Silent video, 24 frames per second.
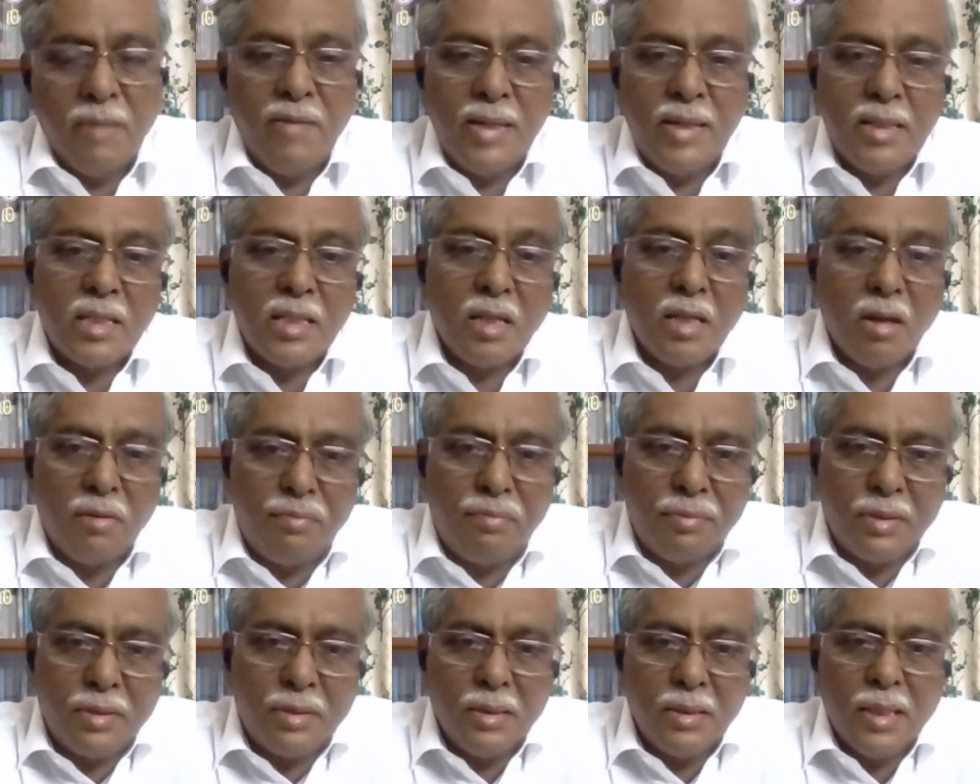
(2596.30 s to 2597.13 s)
prevention
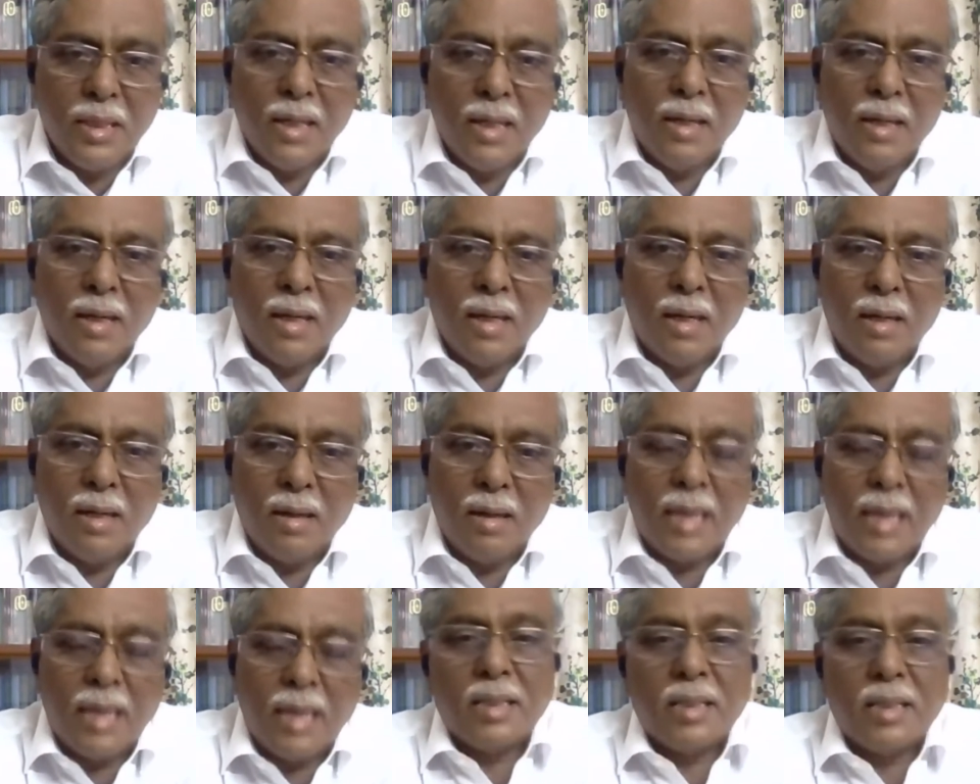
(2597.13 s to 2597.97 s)
of
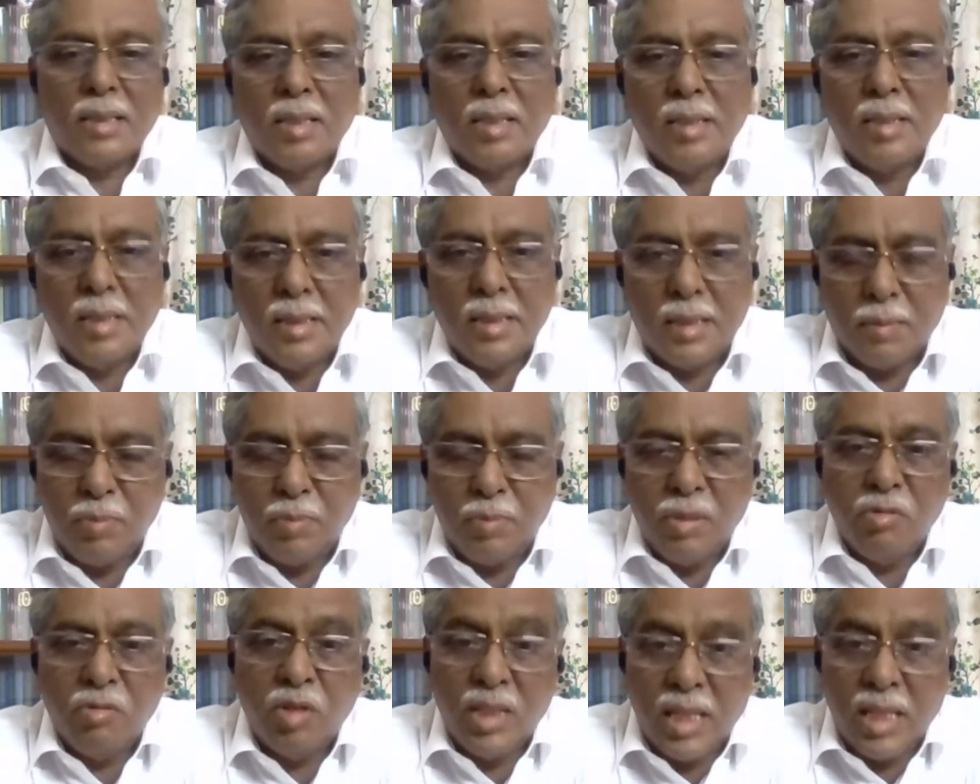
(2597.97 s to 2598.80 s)
atrocities, the
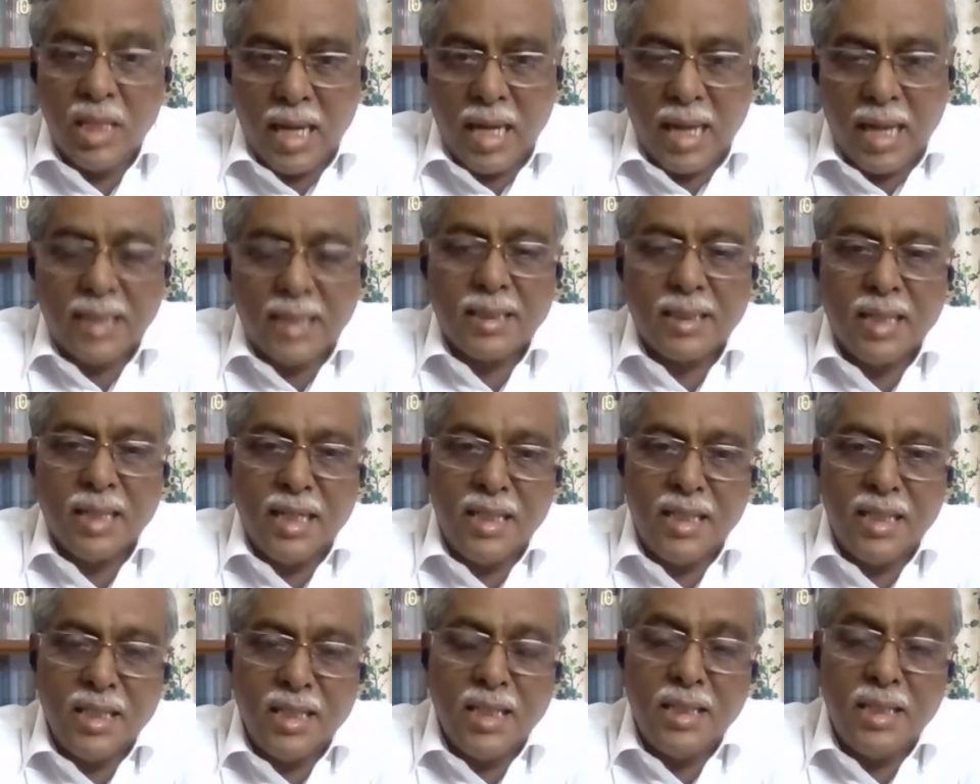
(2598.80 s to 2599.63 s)
POA Act
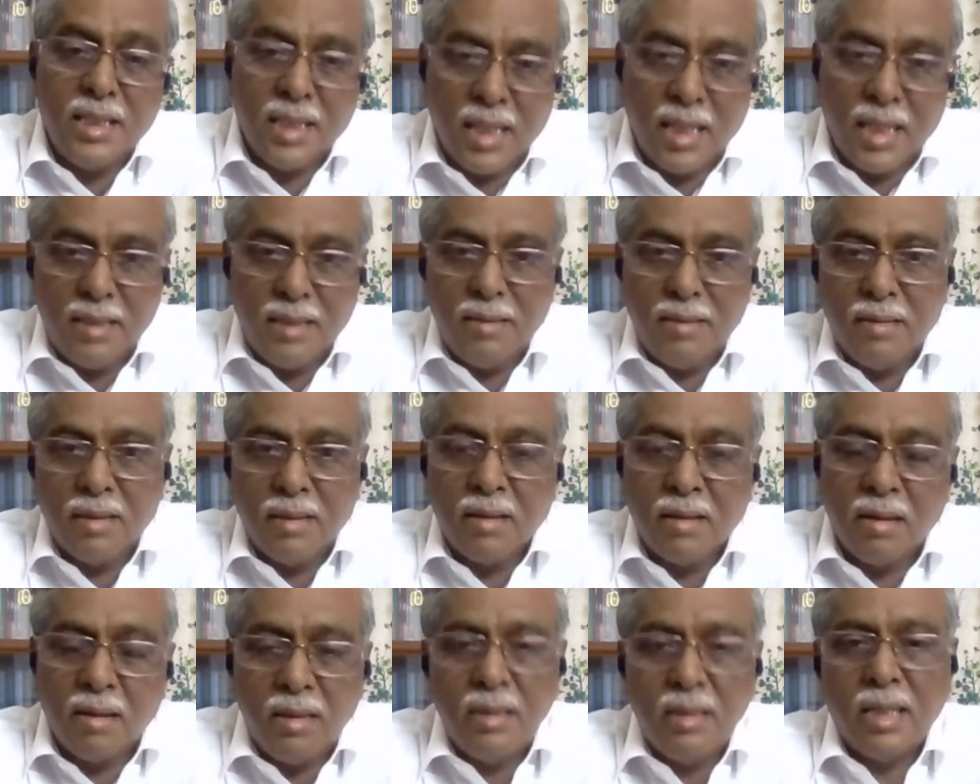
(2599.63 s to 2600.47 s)
1989
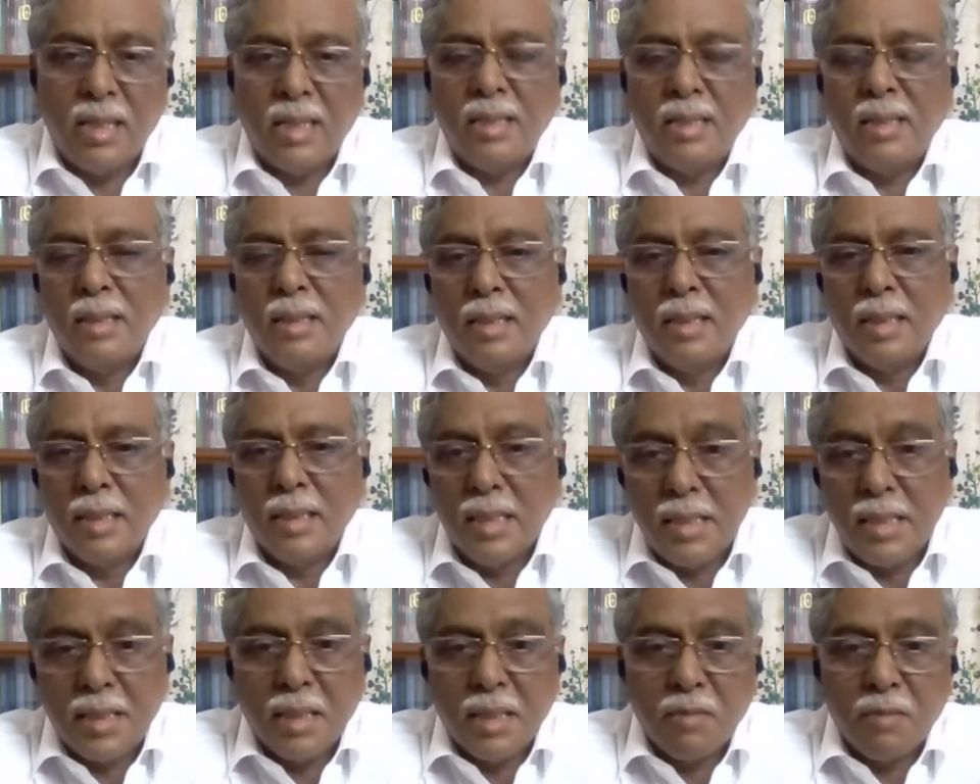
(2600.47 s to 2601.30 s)
and all that,
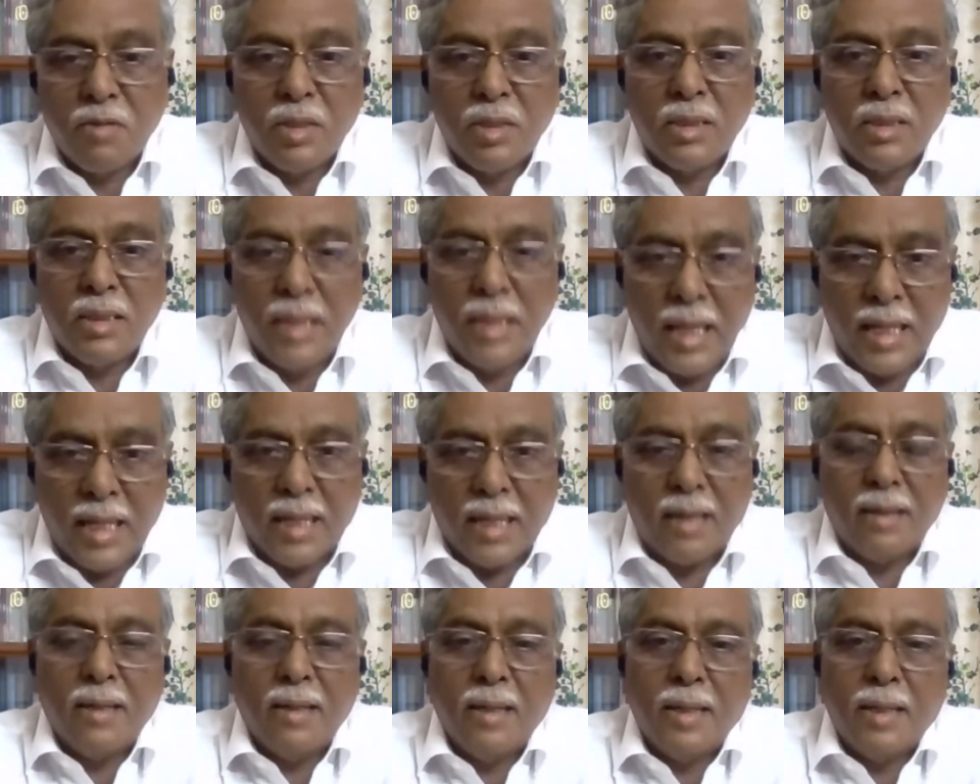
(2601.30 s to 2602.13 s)
Krishnan was
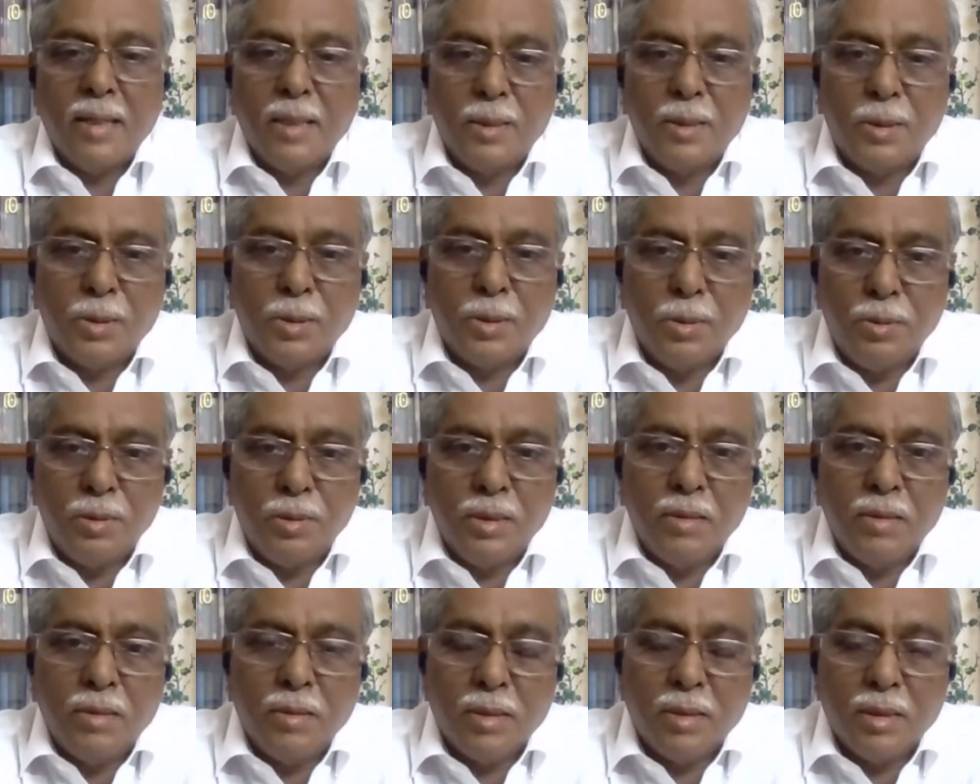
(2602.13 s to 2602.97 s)
there
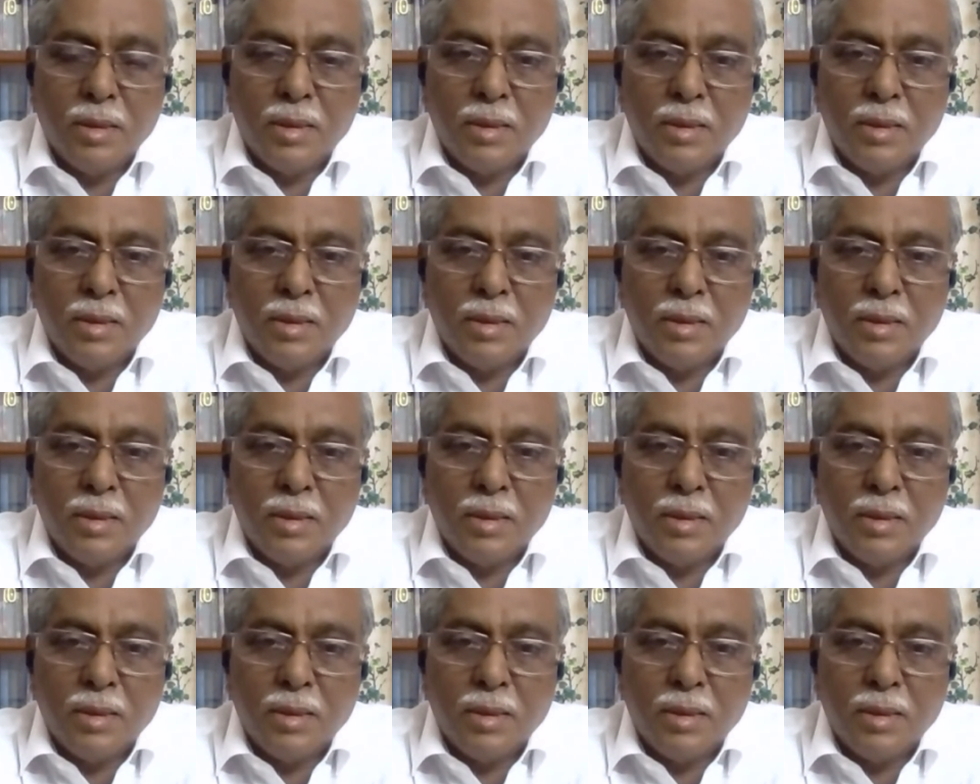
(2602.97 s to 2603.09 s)
to